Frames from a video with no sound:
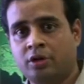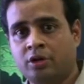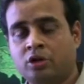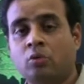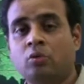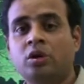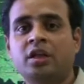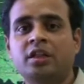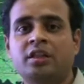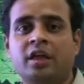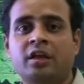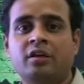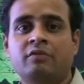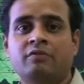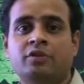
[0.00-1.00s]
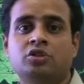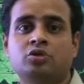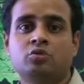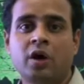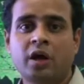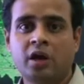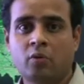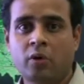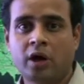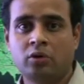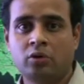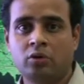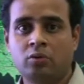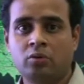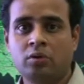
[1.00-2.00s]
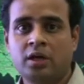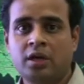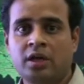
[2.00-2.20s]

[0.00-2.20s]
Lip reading: The only thing which you are required to do